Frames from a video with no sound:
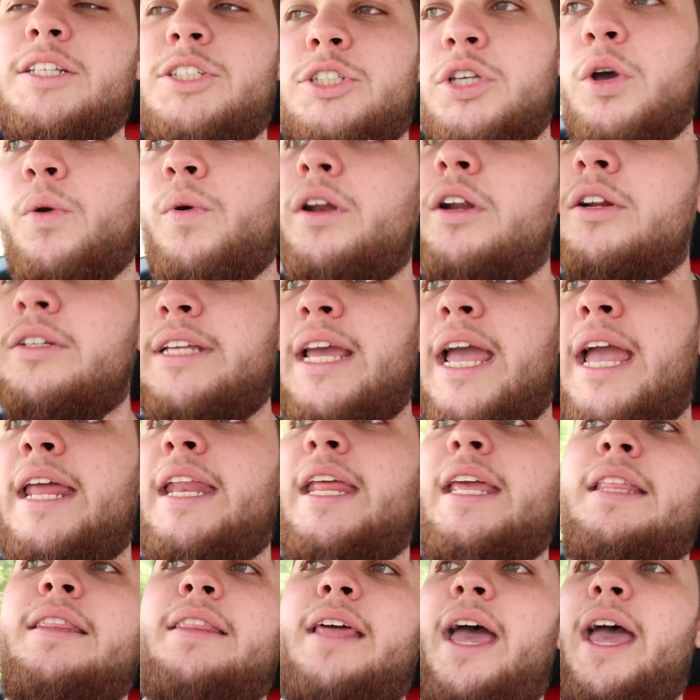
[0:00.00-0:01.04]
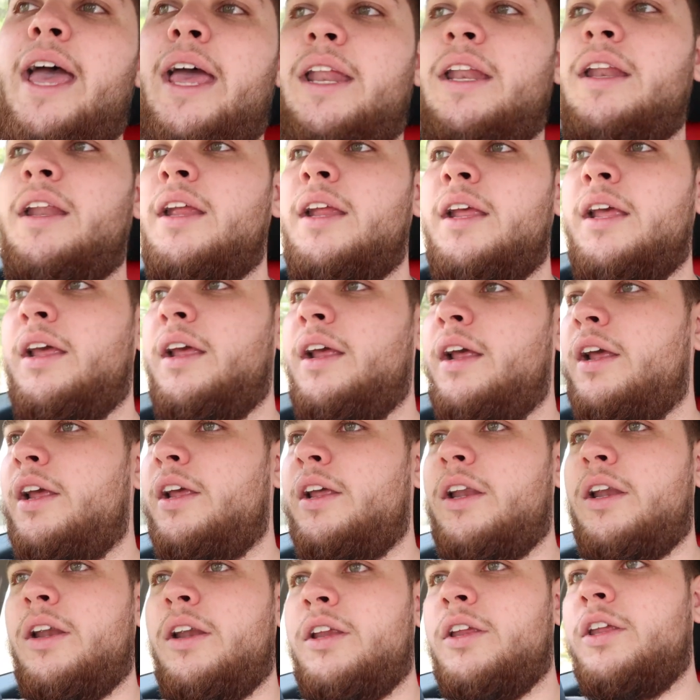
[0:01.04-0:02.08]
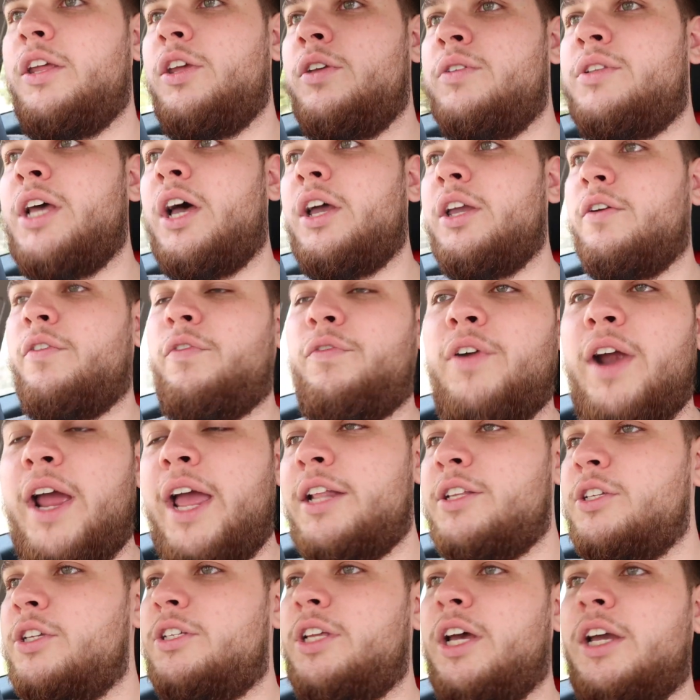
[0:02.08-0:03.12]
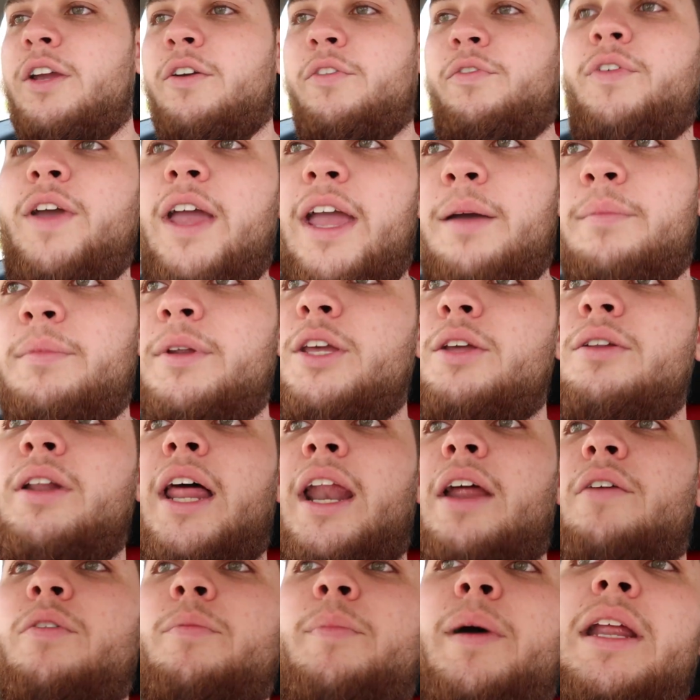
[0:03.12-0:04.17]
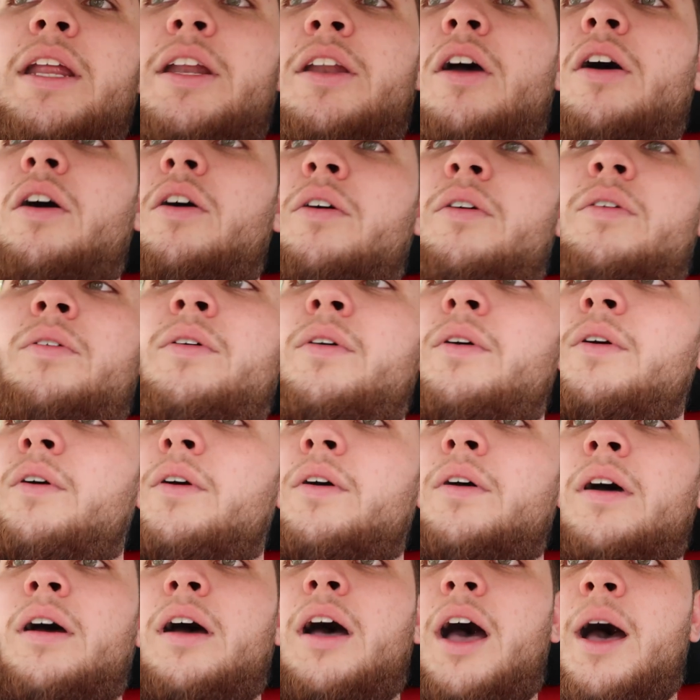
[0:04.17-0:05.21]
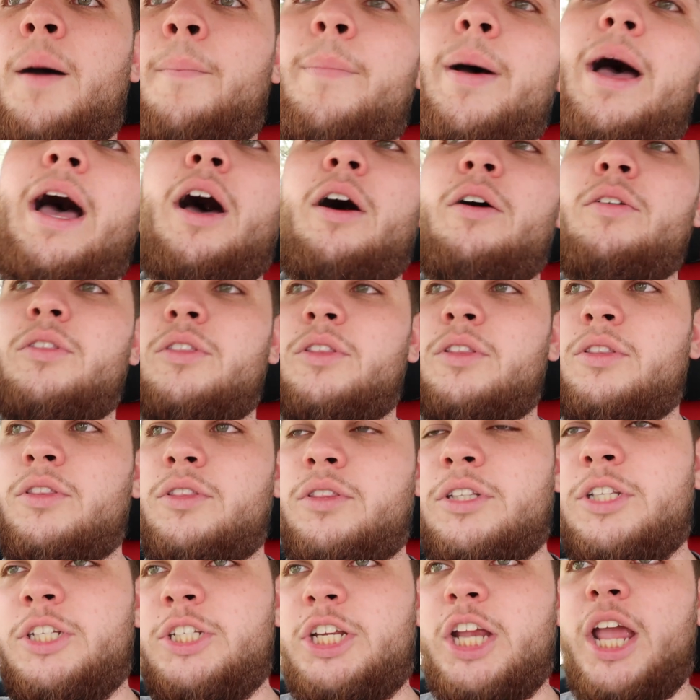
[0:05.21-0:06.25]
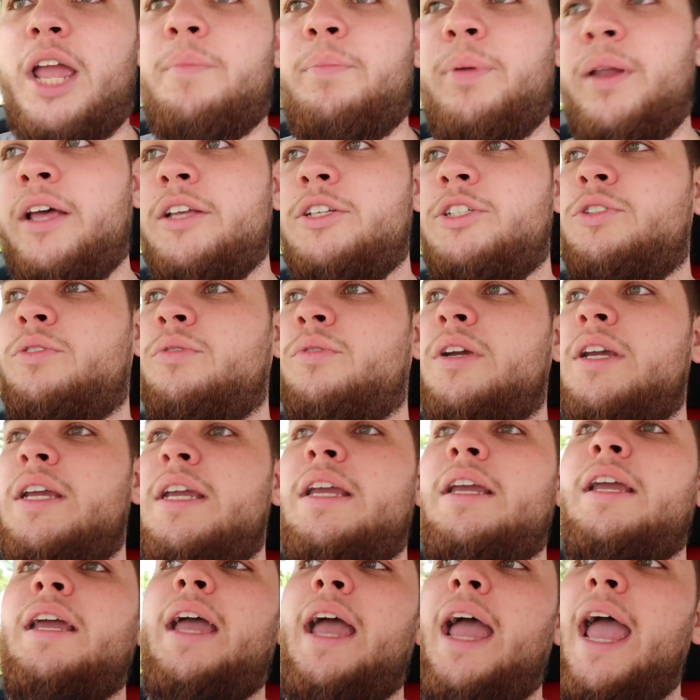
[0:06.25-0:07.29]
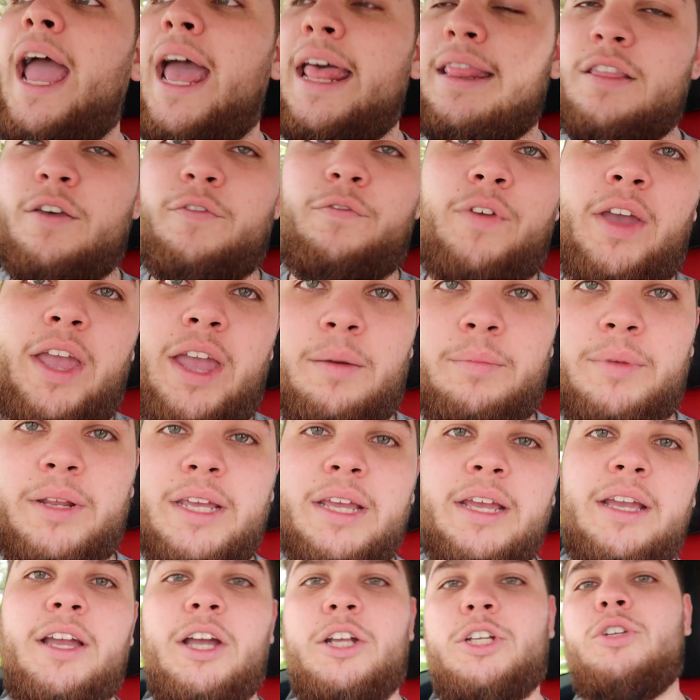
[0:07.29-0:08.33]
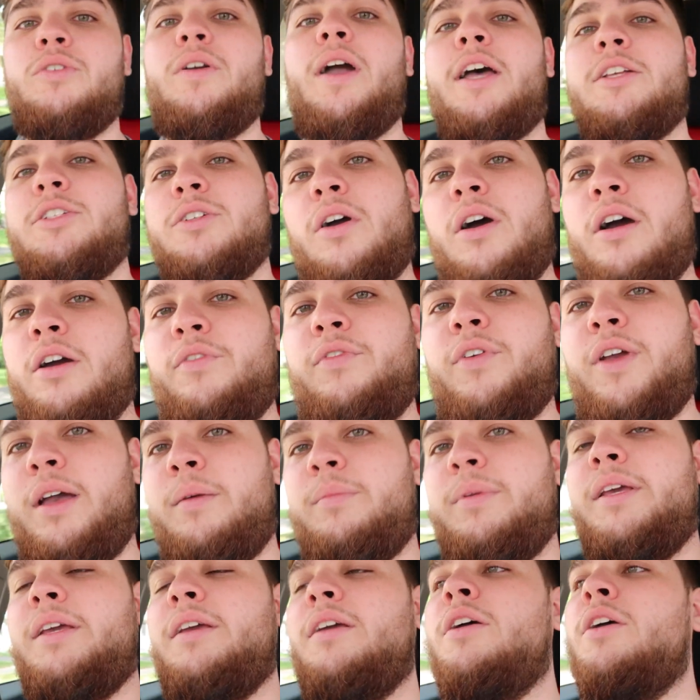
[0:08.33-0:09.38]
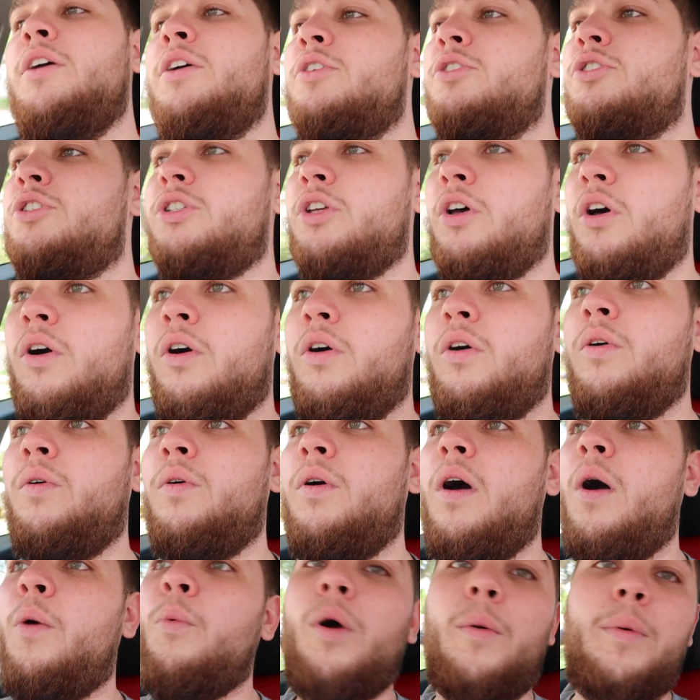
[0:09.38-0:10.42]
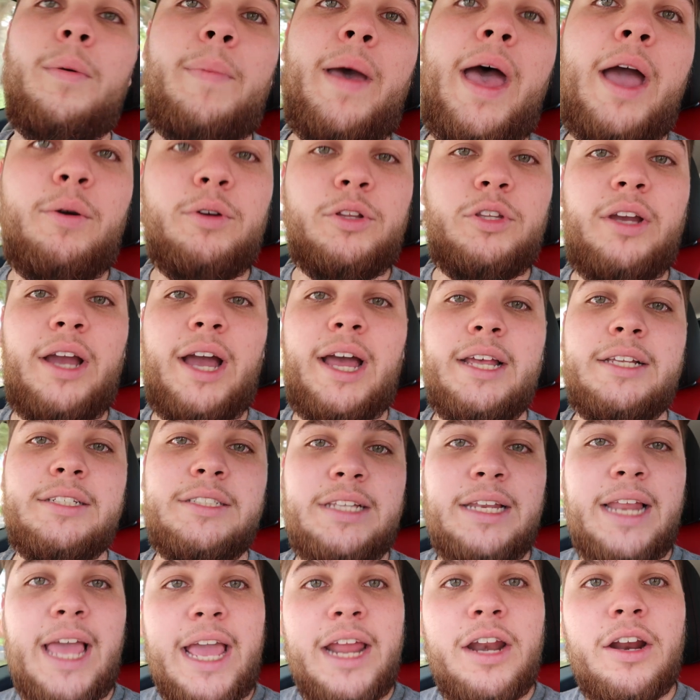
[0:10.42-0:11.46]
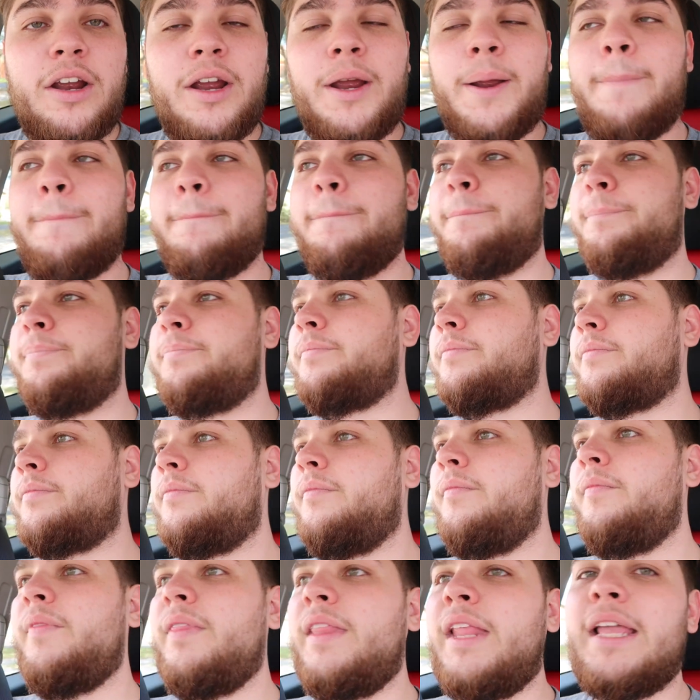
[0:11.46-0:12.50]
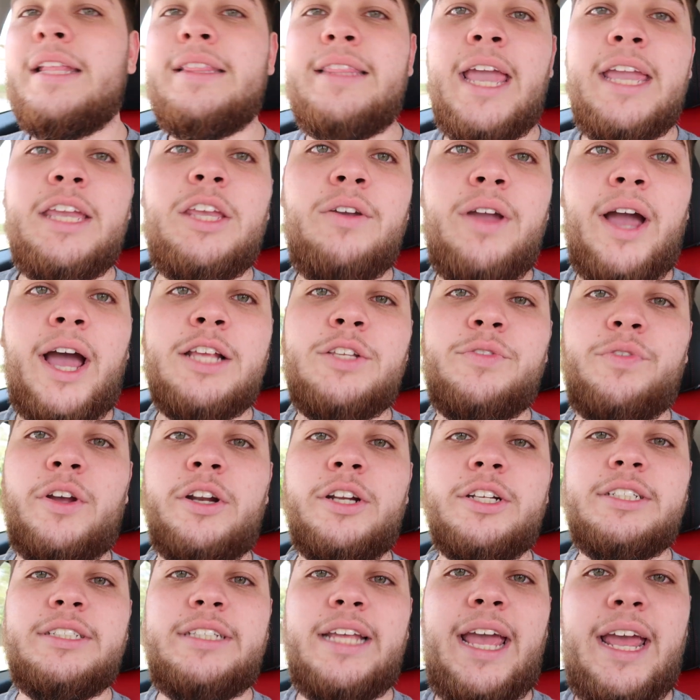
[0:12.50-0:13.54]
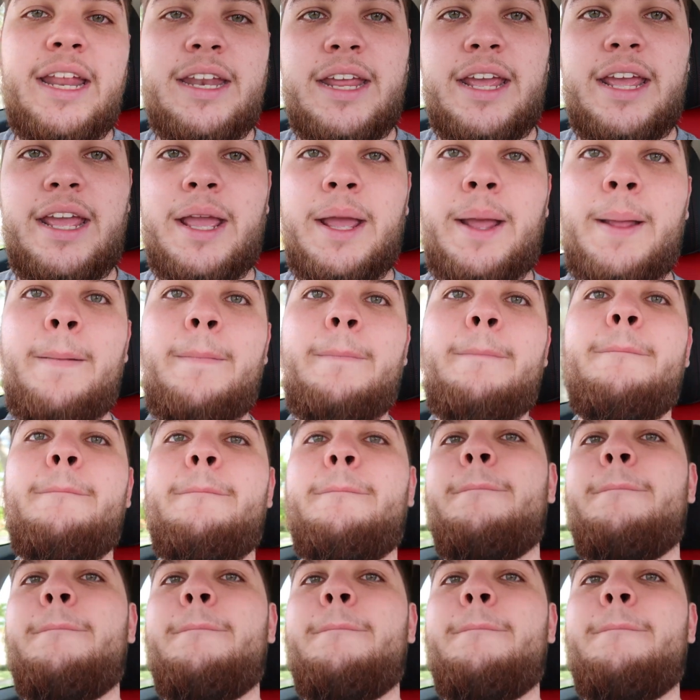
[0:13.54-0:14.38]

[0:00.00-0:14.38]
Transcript: it so entertaining that you tell your friends, you tell your family, you let everybody know about JAE plus three and the family, because you guys are our family. So we'll be back with you guys later. Thank you guys for understanding.